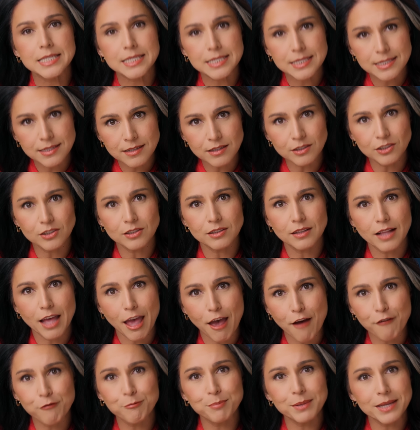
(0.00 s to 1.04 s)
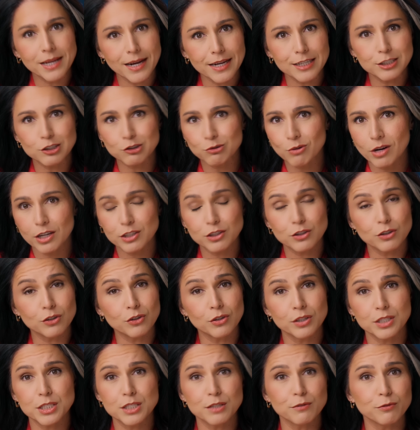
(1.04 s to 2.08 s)
still, FBI Director
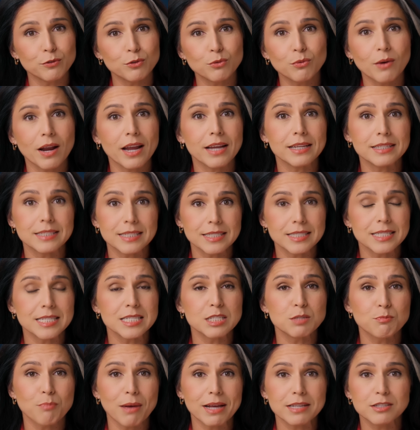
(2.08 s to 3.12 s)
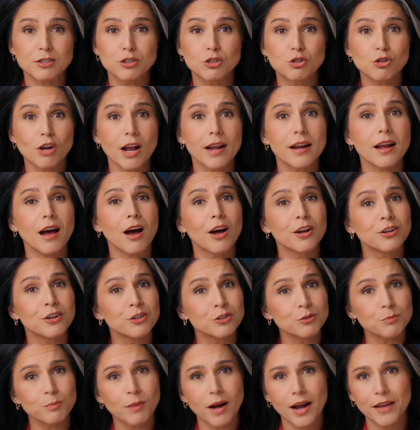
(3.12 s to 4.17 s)
Christopher Wray did his best to try to
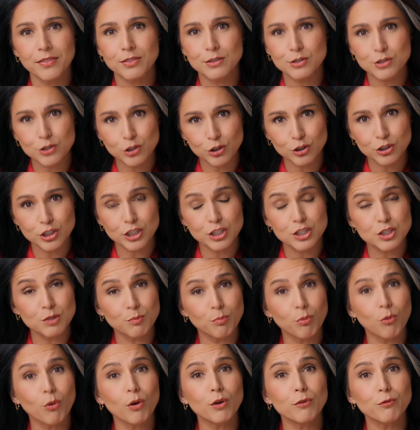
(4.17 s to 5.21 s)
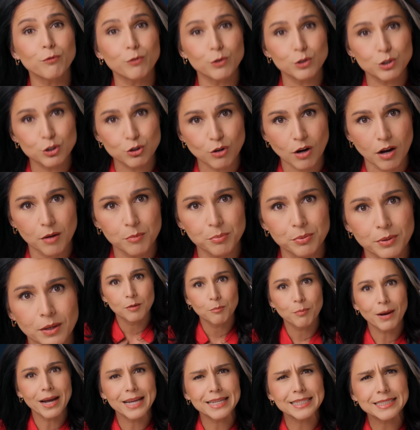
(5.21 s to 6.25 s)
undermine the surging support for Trump
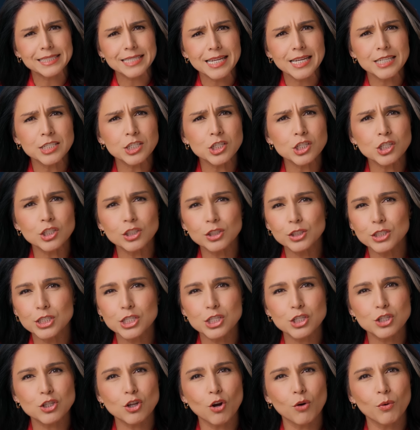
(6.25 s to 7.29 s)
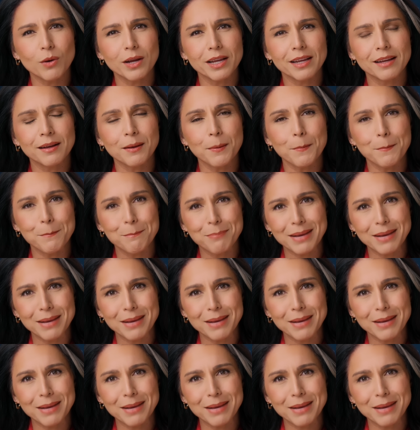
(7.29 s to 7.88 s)
by intentionally sowing